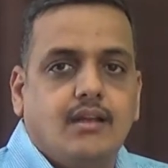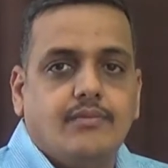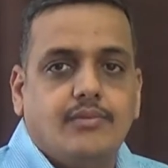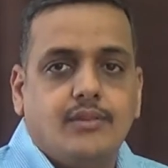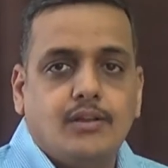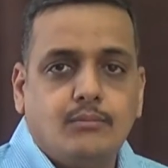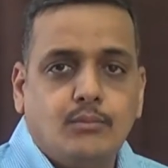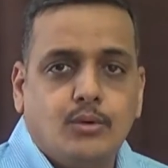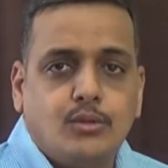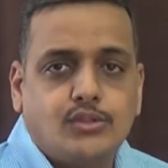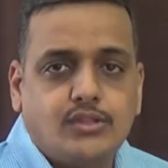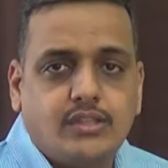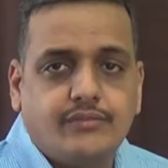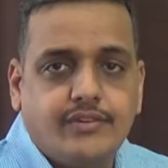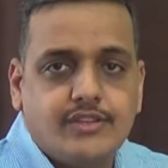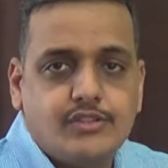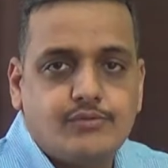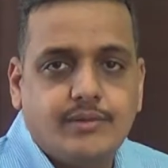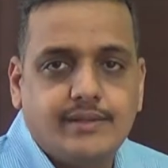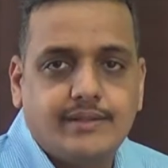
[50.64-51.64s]
Now, most of
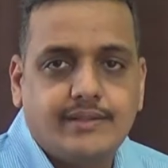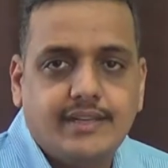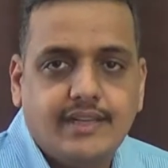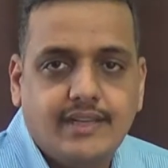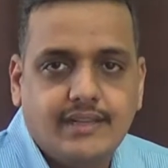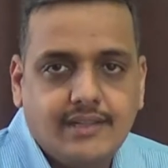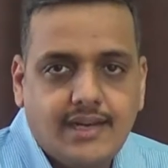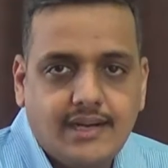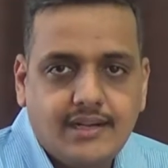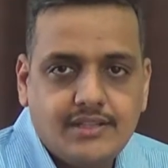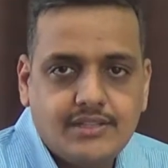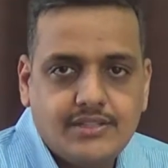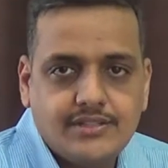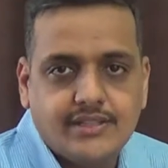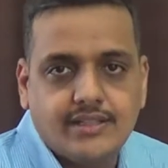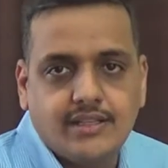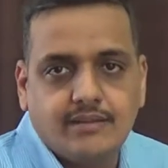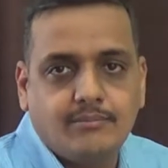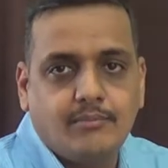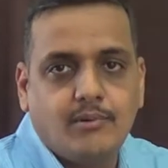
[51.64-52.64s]
us will think that this is
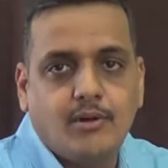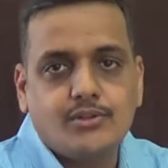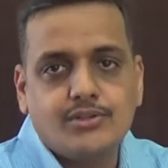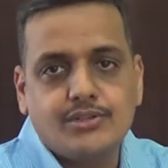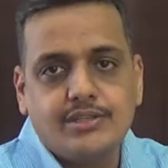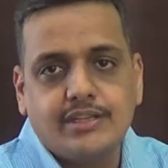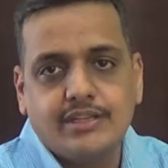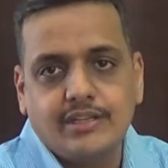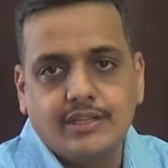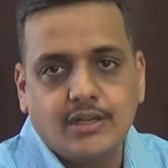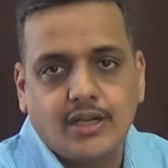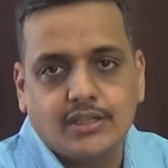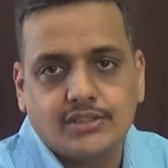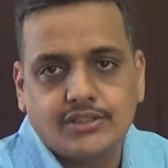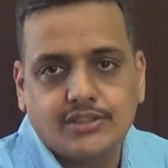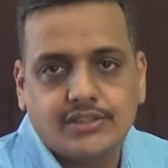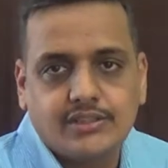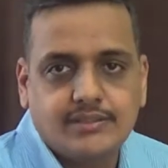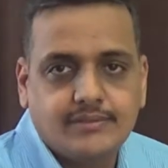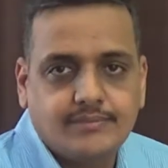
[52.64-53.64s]
an opportunity
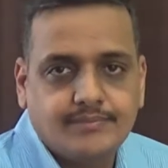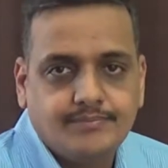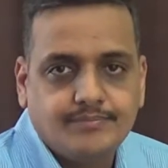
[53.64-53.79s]
lost